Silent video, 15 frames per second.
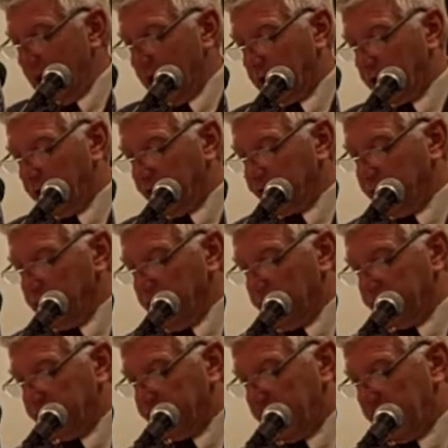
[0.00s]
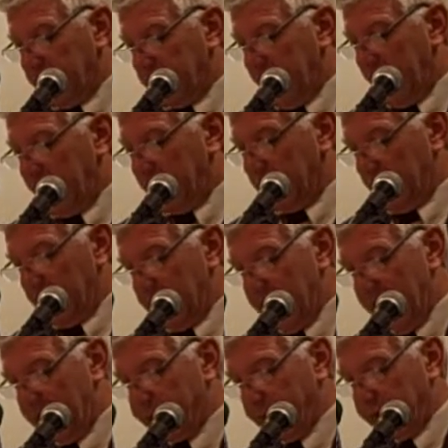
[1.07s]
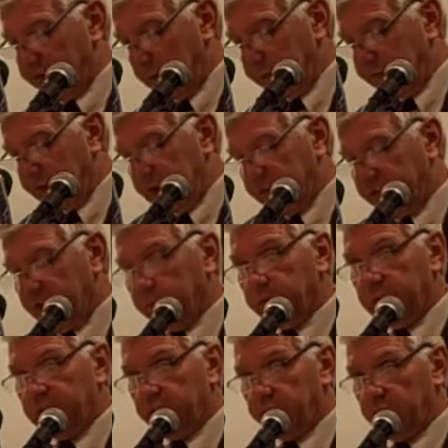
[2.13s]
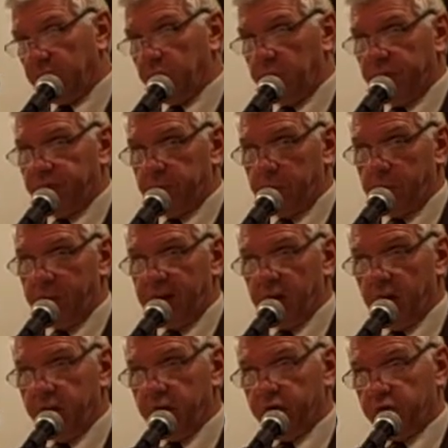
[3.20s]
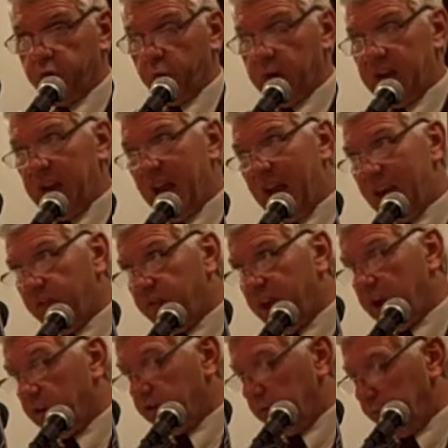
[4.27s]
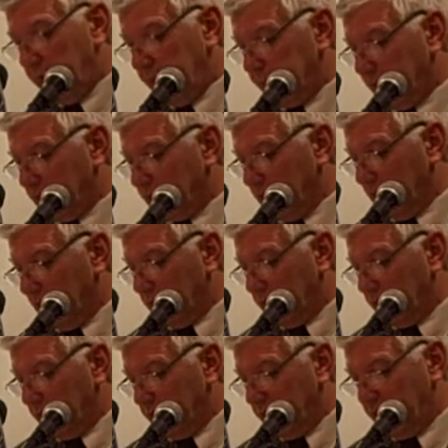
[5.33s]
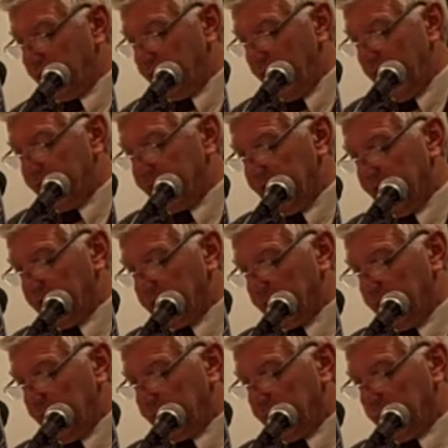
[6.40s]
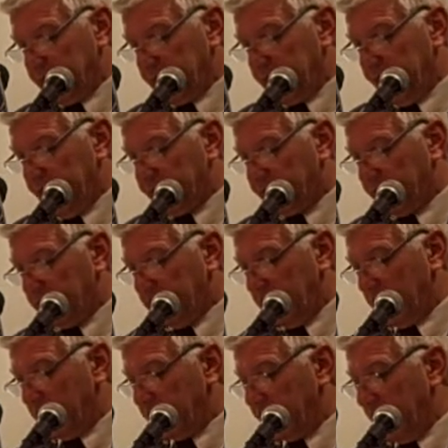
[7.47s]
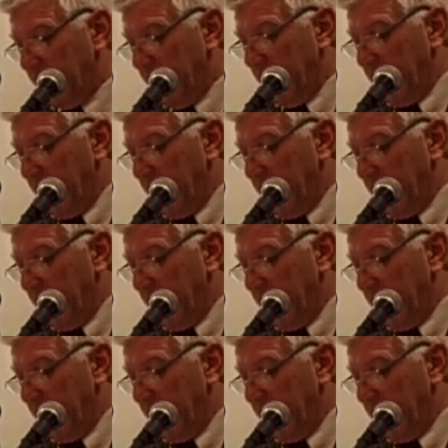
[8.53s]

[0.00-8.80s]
Across New York State, an average upstate Assembly district went from about 128,000 people to 135,000 people over the last 10 years.